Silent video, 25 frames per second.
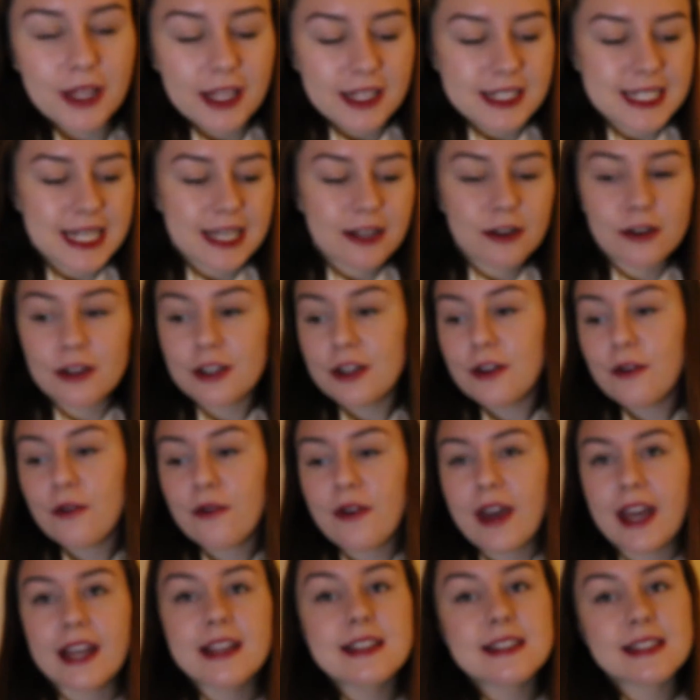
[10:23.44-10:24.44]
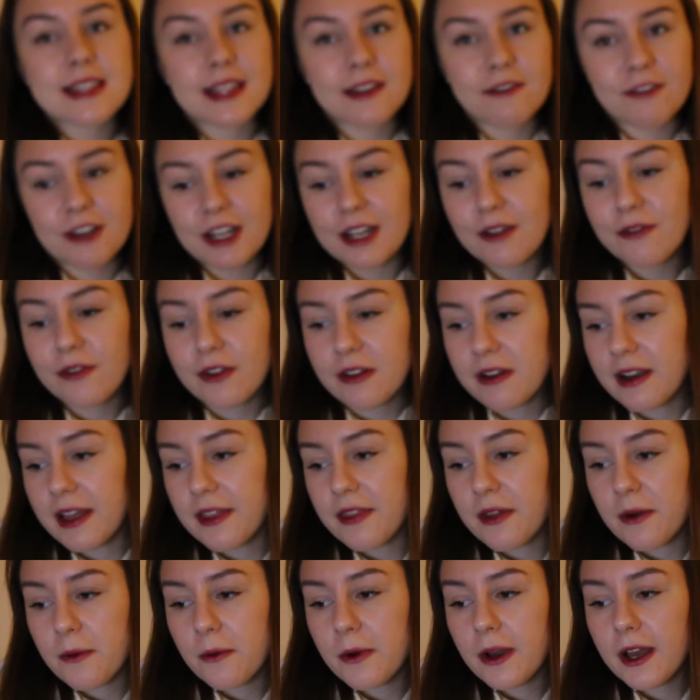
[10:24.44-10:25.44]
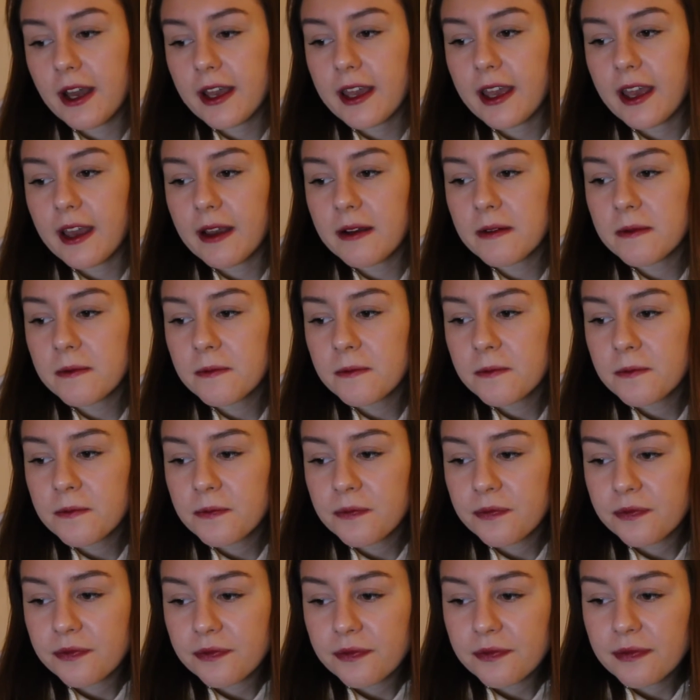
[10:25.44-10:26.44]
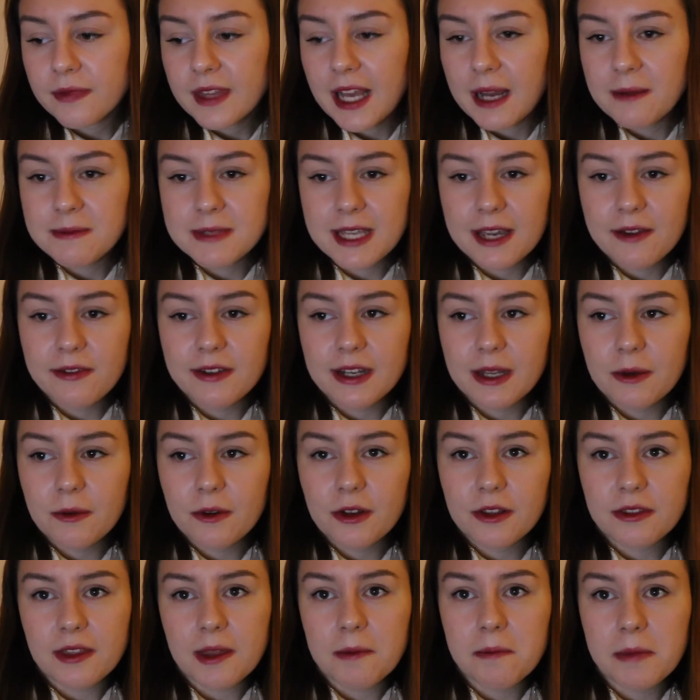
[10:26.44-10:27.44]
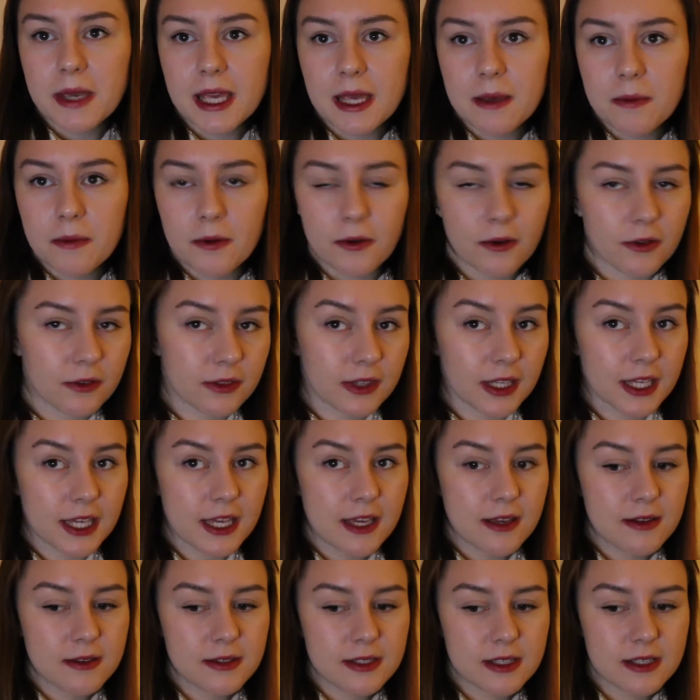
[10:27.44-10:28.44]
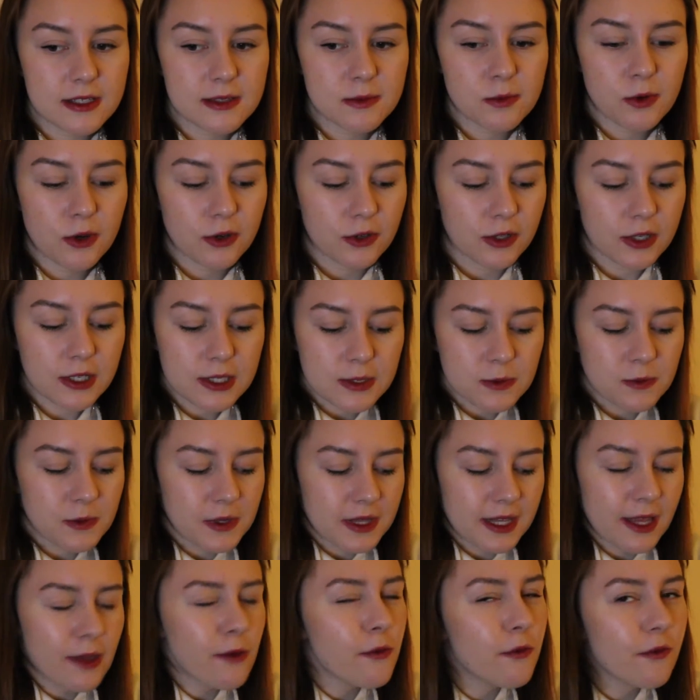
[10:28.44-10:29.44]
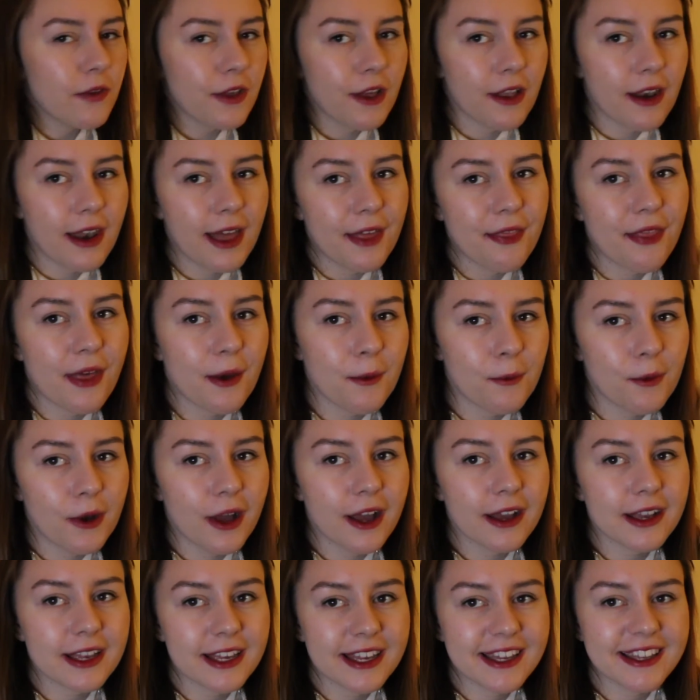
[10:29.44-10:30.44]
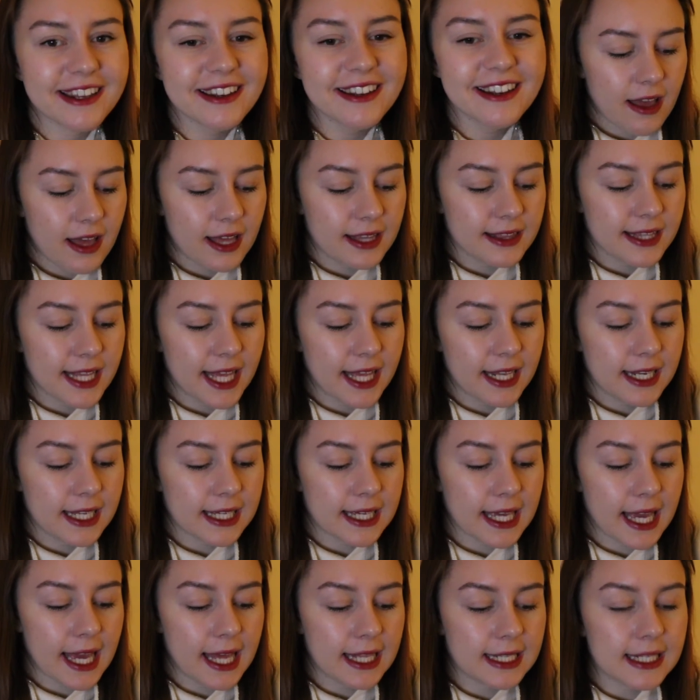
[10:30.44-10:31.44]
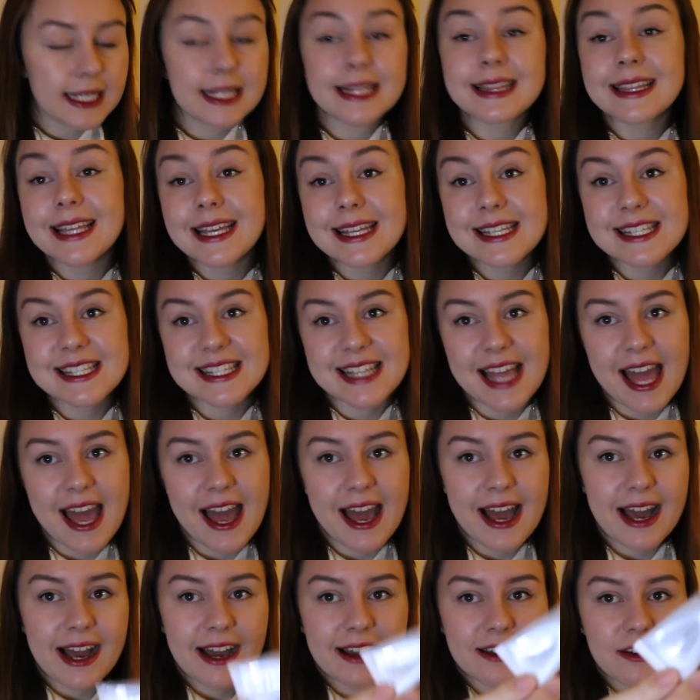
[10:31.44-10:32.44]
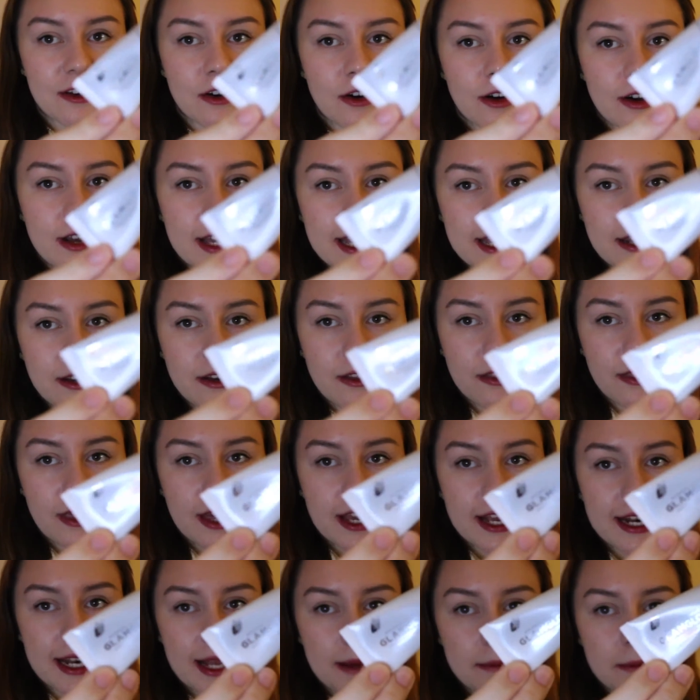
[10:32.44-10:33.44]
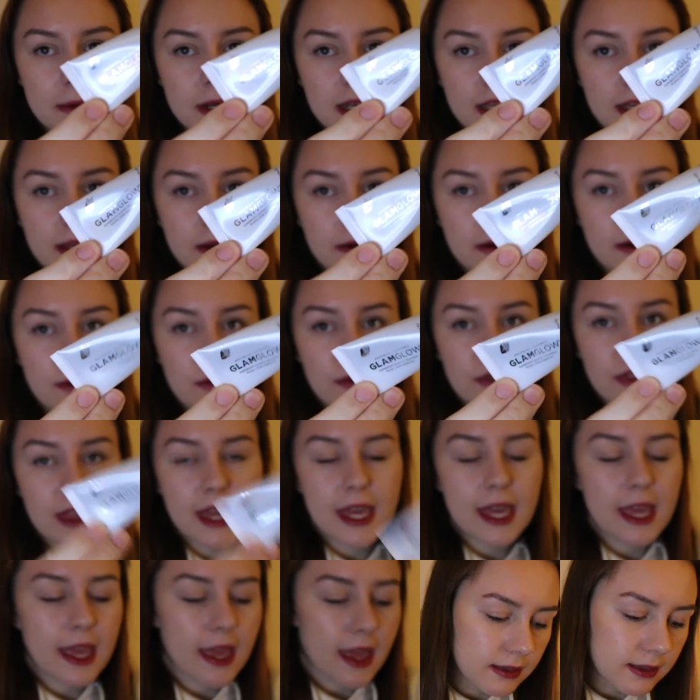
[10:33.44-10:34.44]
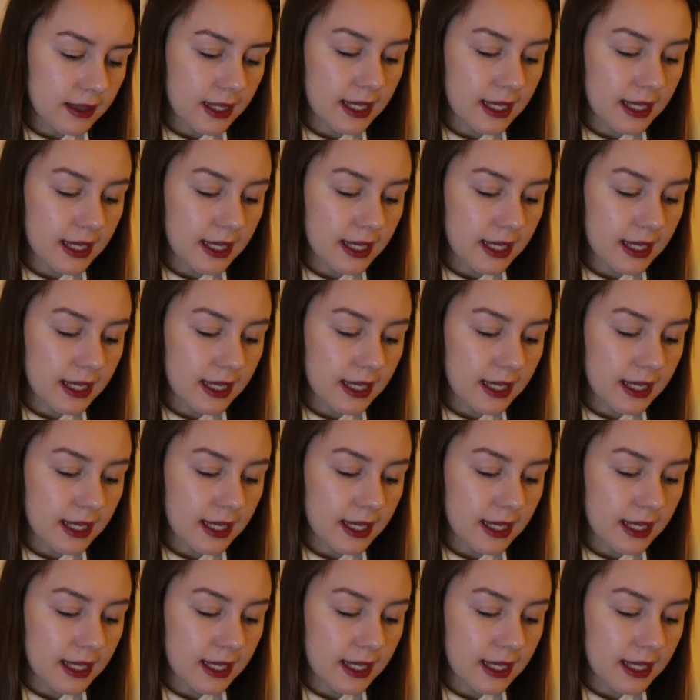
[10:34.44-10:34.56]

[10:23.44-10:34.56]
they tingle on your face, they really feel like they're working. I'm definitely one of them people that uses products when they feel like they're working. And then again in this set I got another Glam Glow of the